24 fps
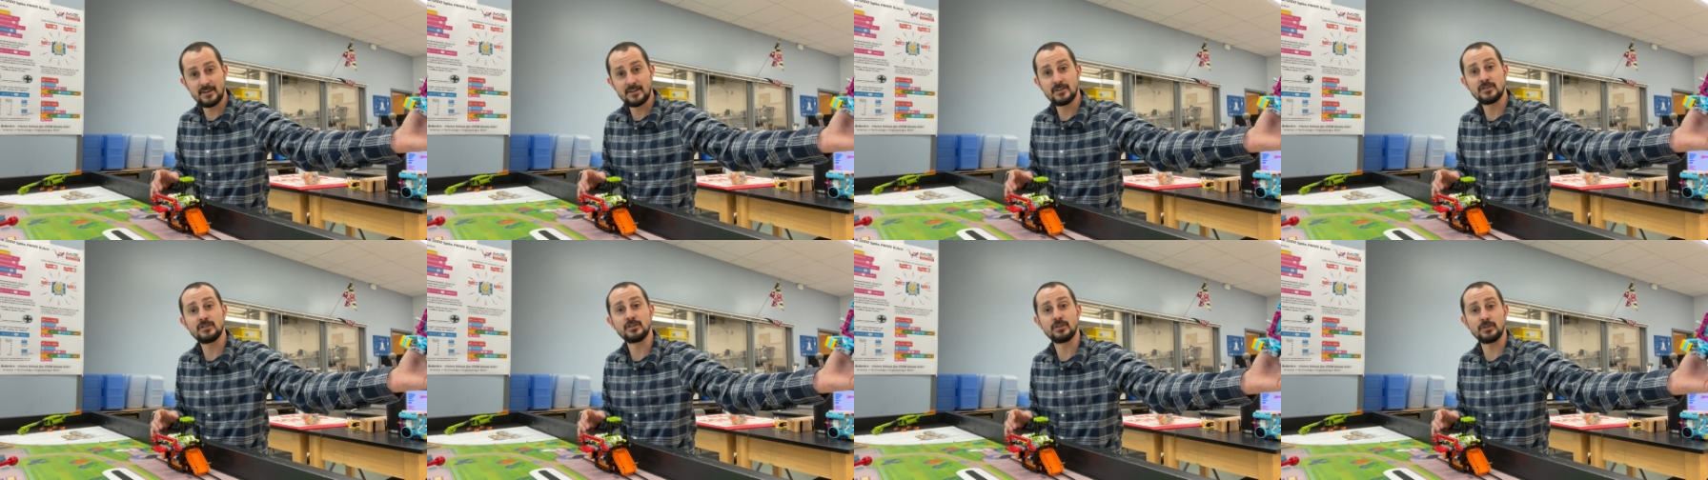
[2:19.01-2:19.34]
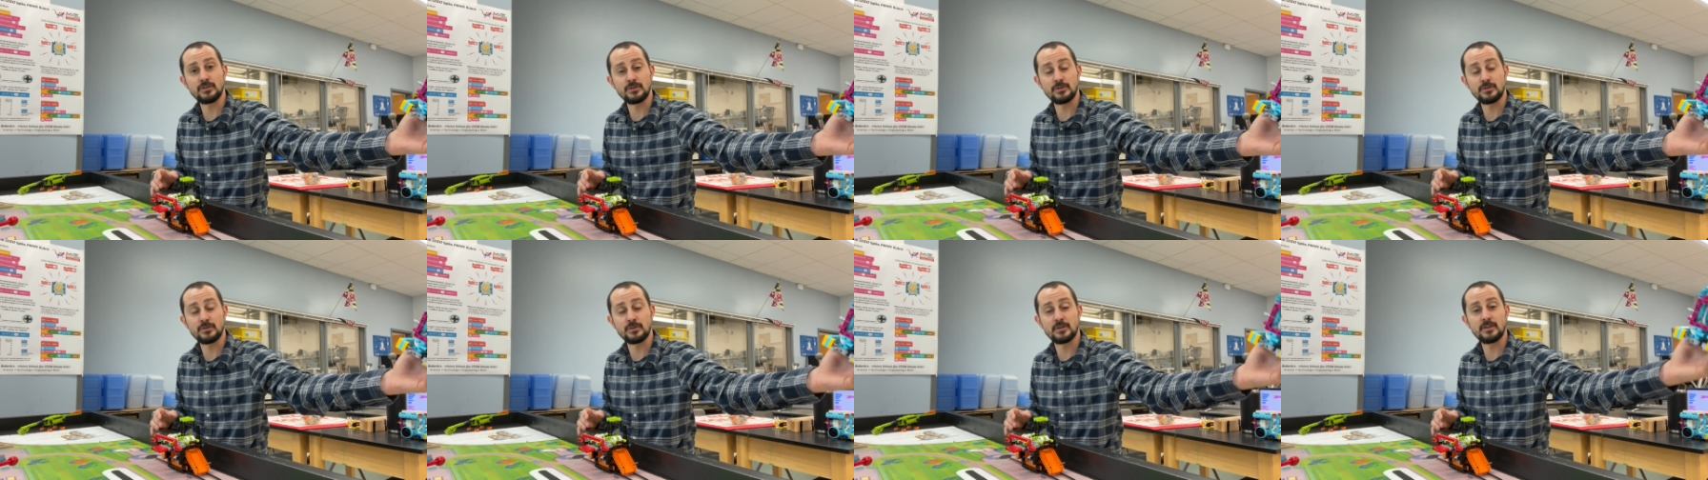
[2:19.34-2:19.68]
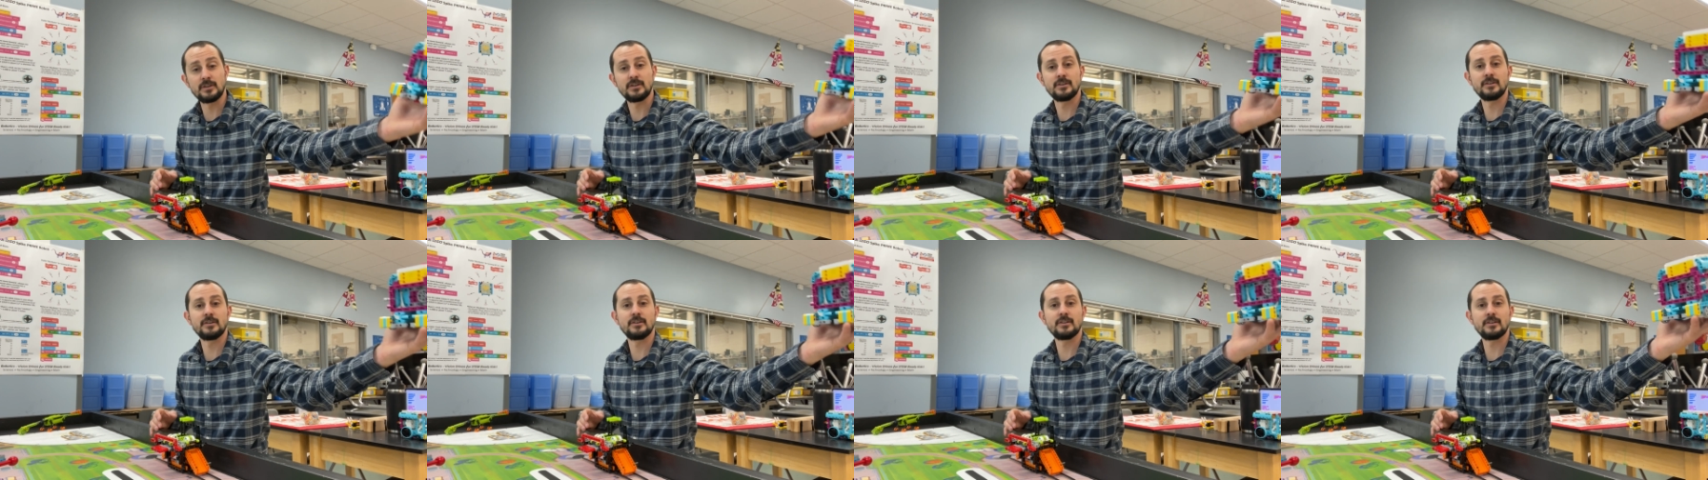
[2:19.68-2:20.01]
to
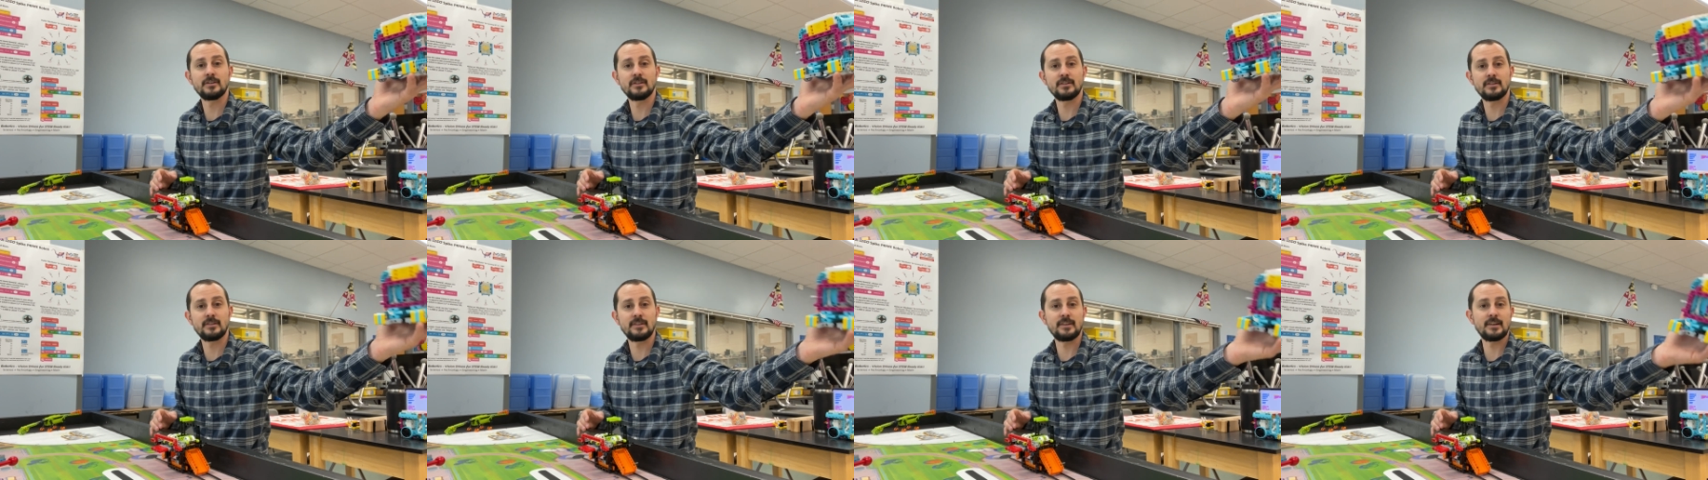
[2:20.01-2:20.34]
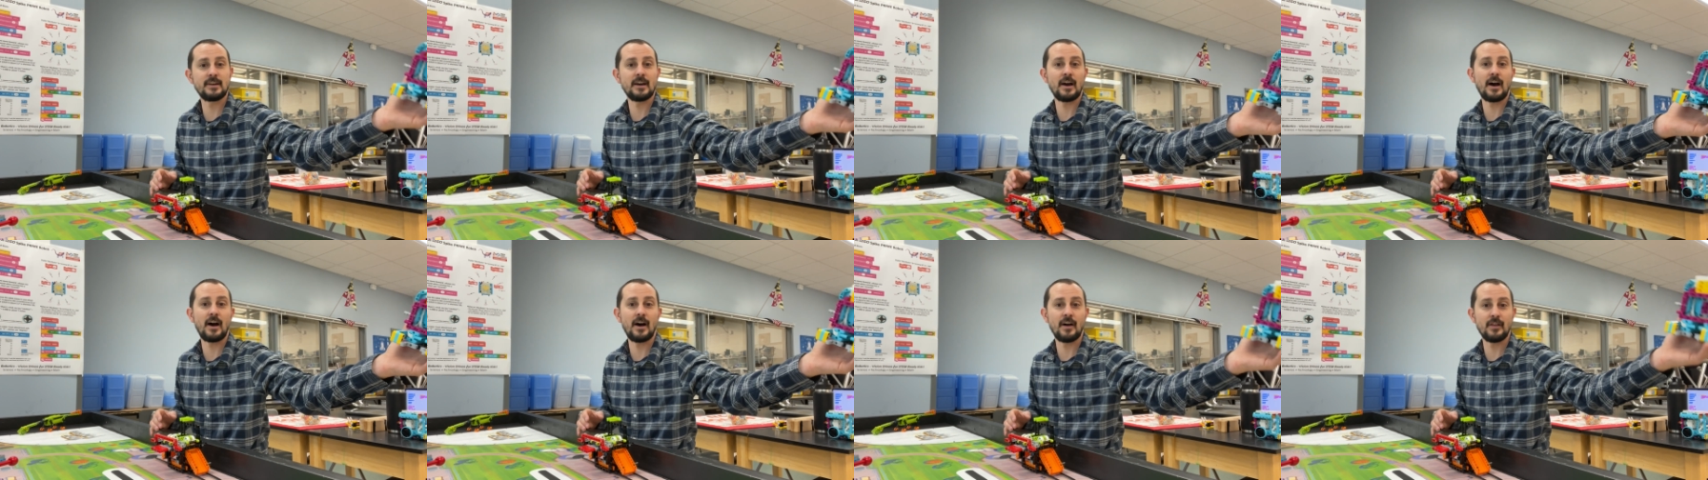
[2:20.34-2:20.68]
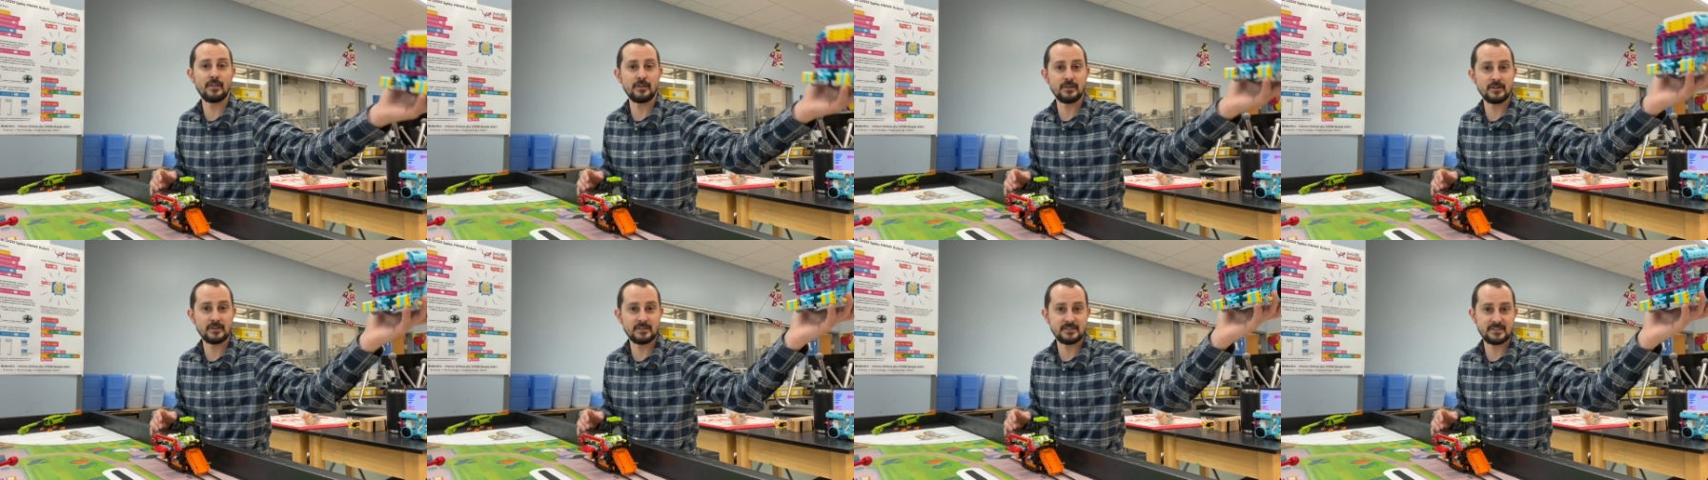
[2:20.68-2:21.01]
the
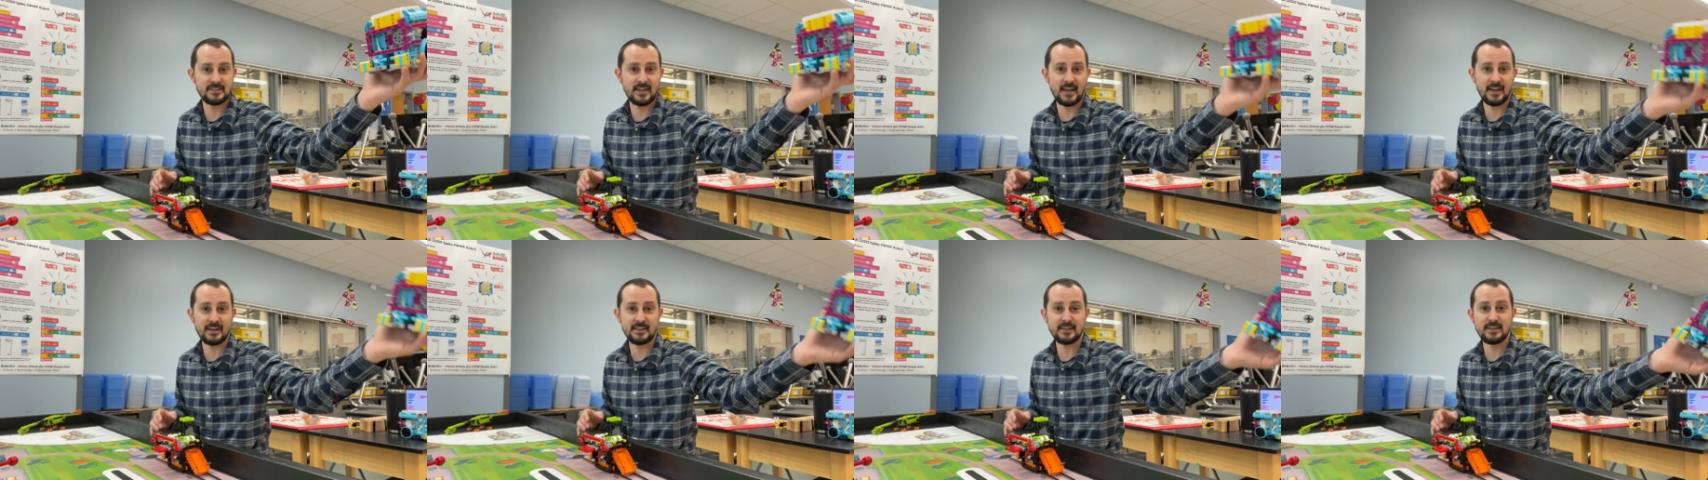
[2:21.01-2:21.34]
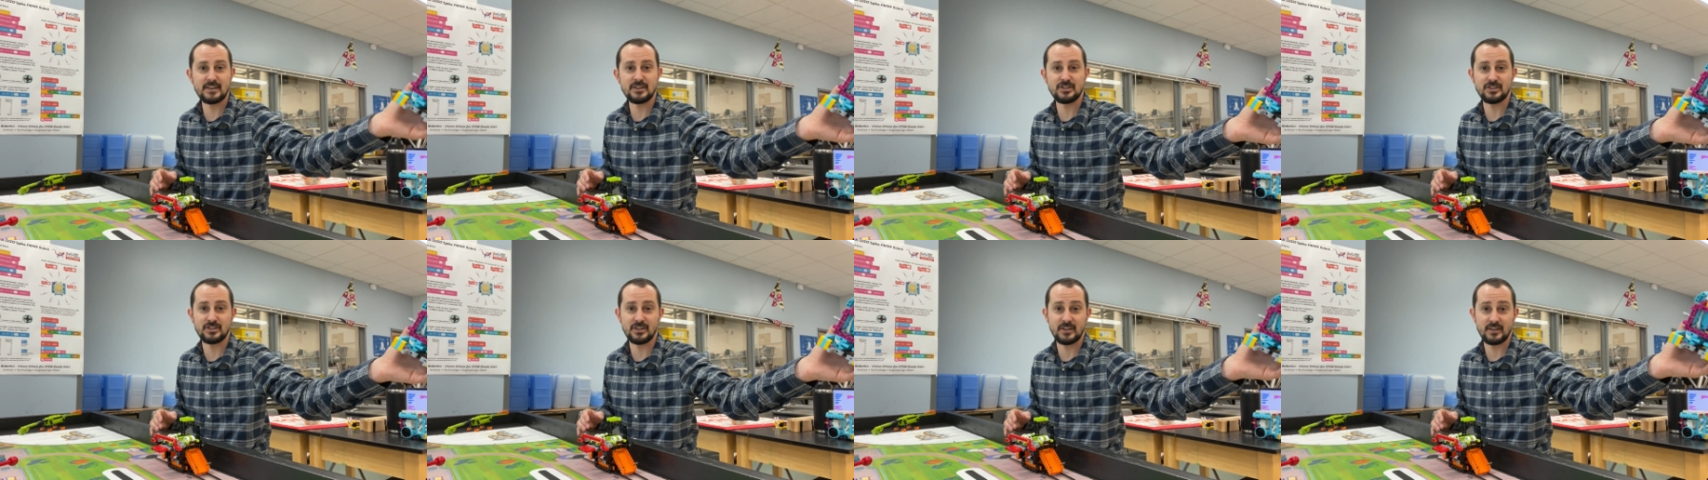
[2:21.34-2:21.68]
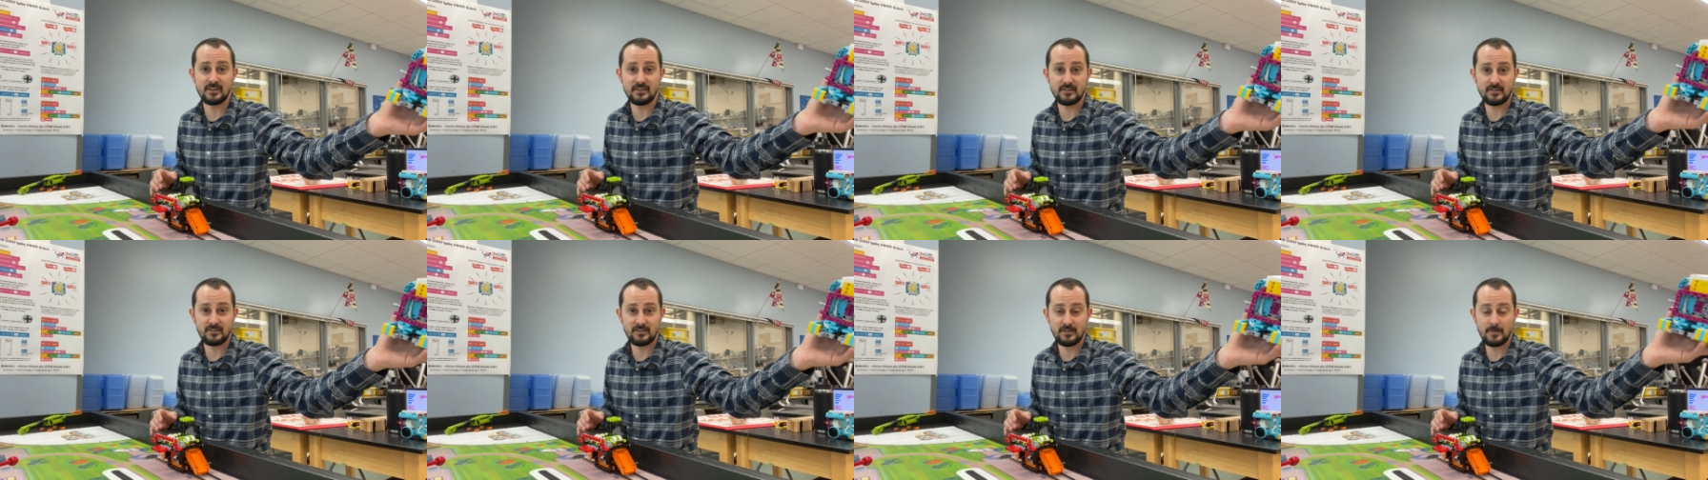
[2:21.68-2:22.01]
other
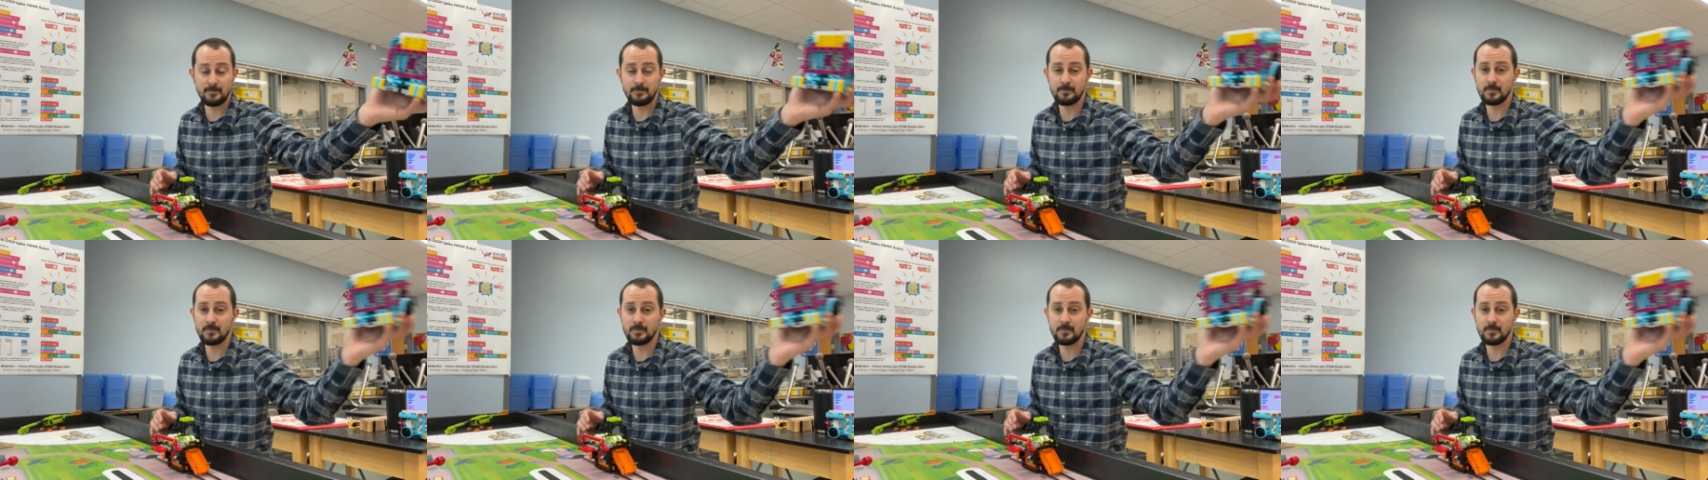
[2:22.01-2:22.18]
technicians.